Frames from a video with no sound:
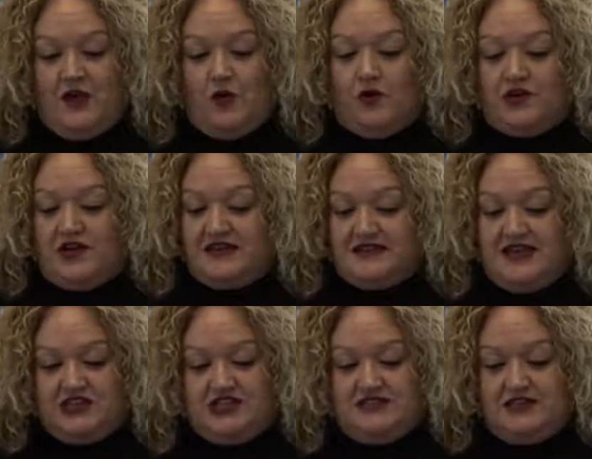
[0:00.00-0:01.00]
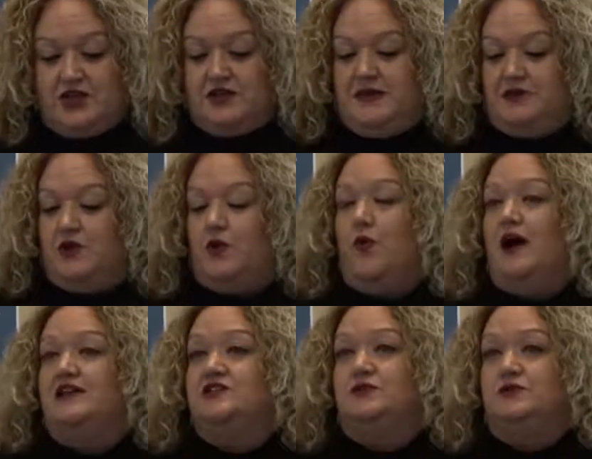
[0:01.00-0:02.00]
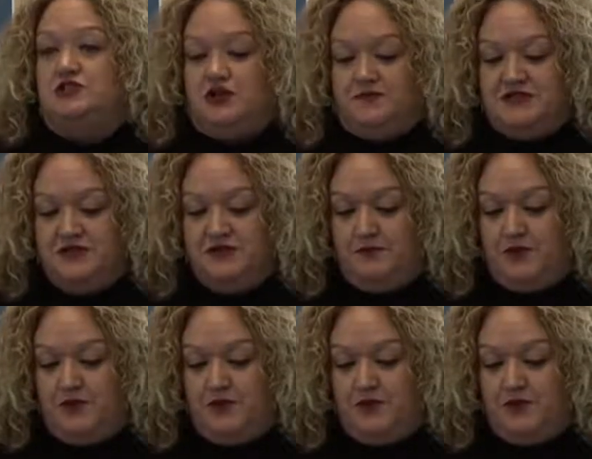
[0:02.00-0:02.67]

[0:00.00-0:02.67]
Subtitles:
Organisations are going to be required to adopt